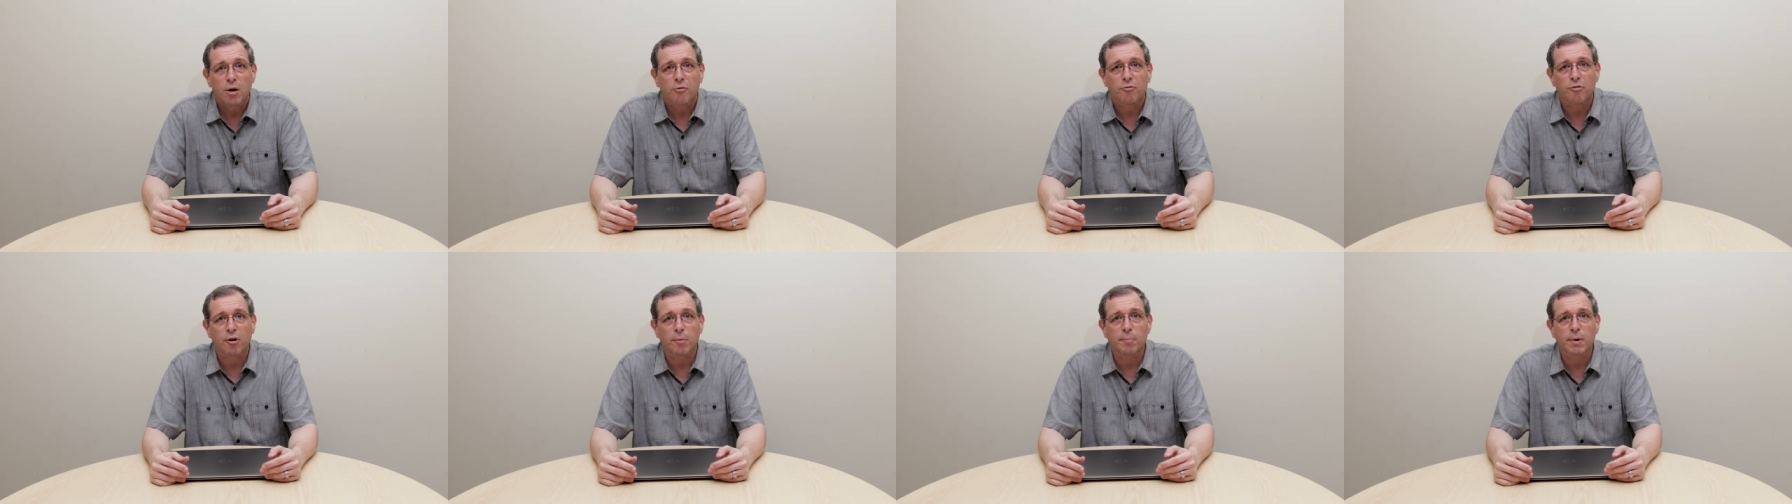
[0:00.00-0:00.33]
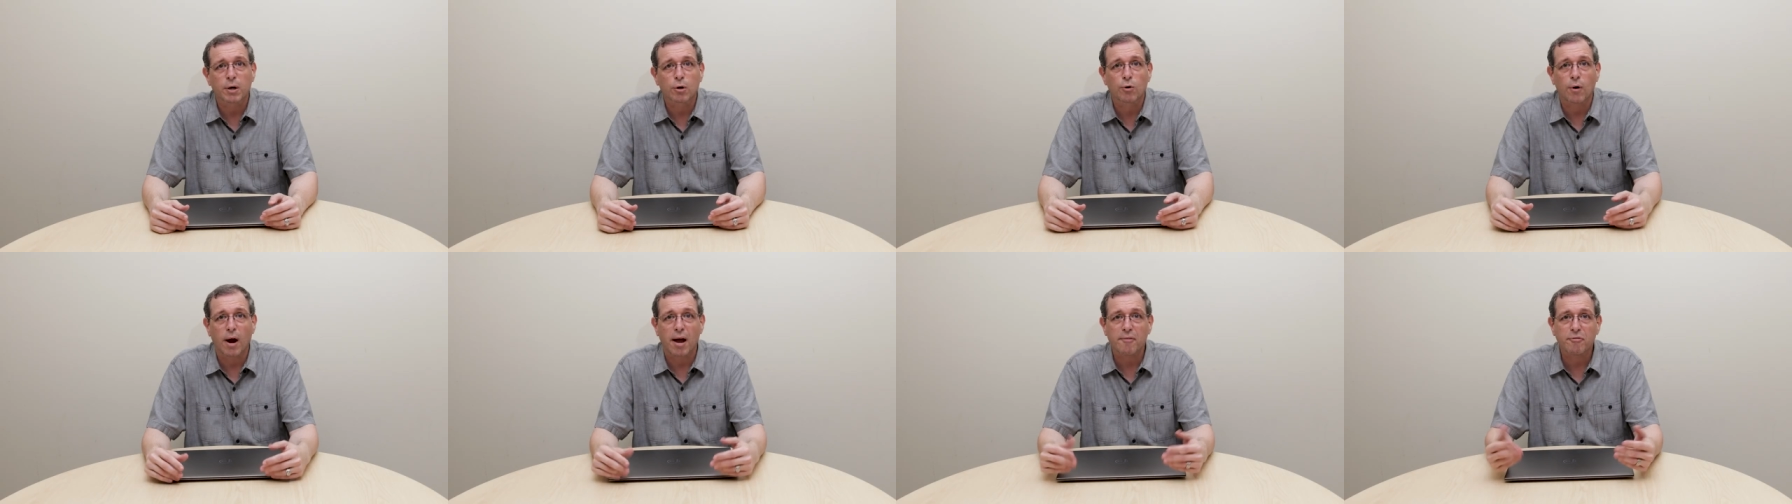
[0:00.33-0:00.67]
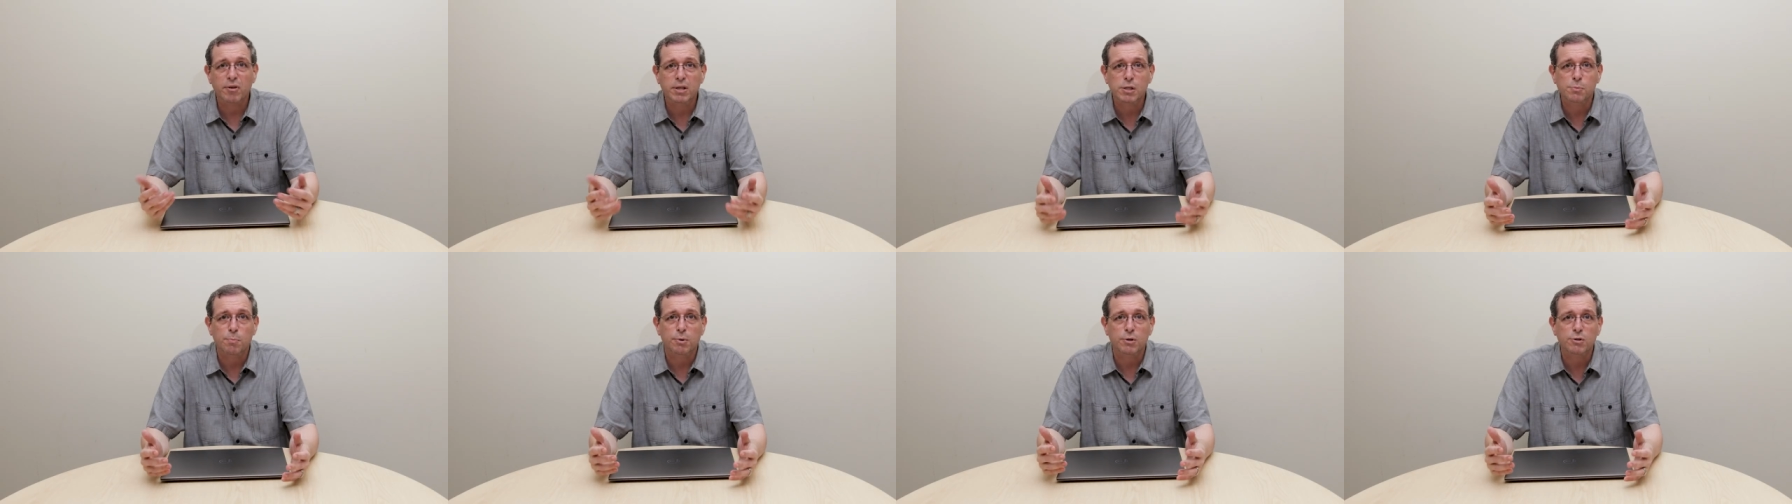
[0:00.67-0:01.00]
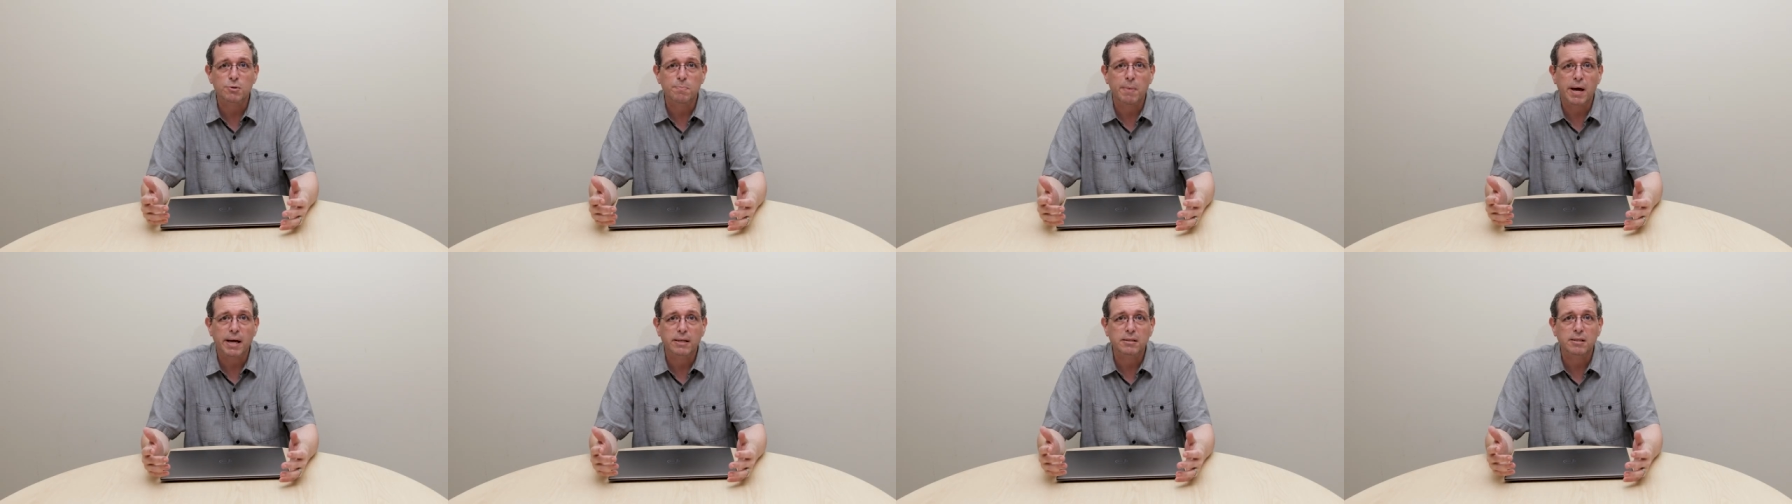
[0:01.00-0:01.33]
From a graphics
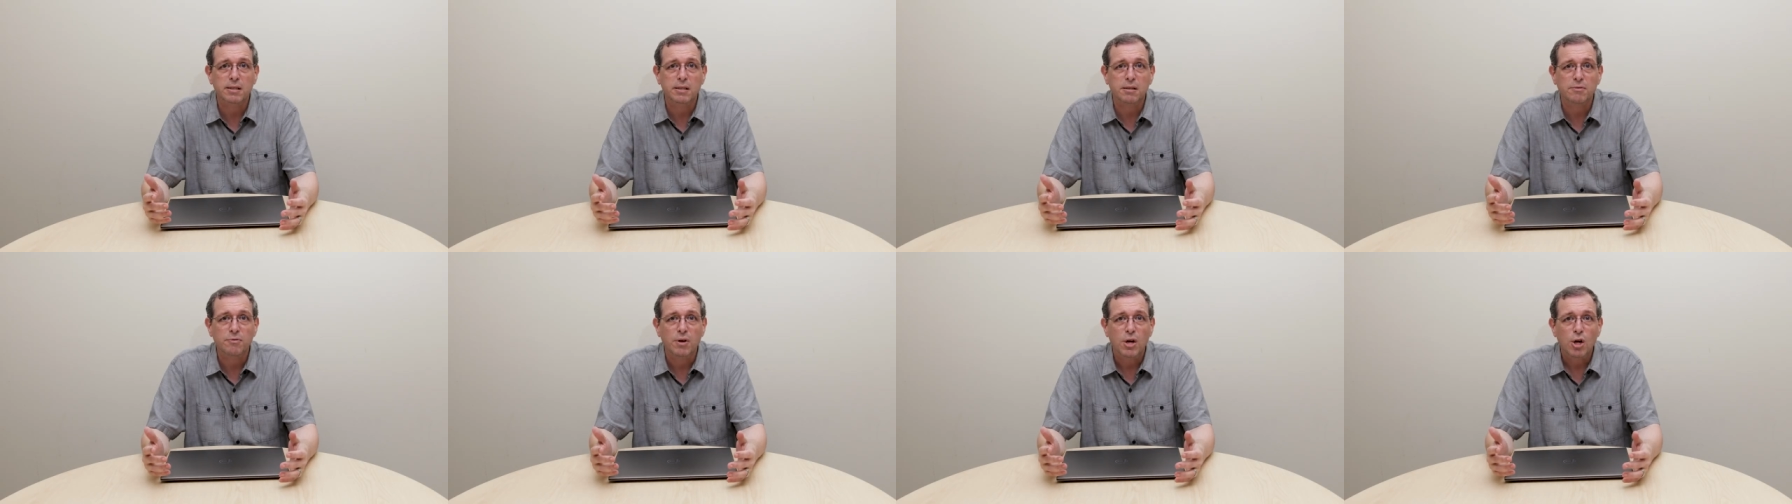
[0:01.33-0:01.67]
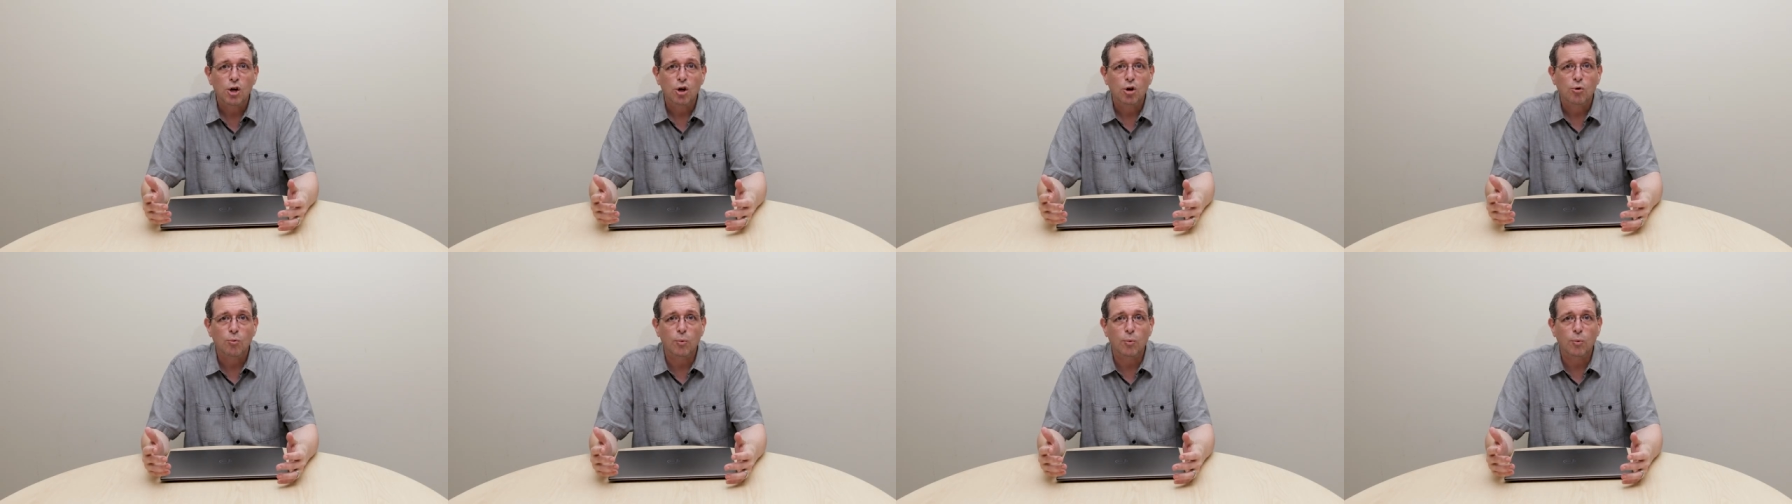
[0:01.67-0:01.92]
perspective,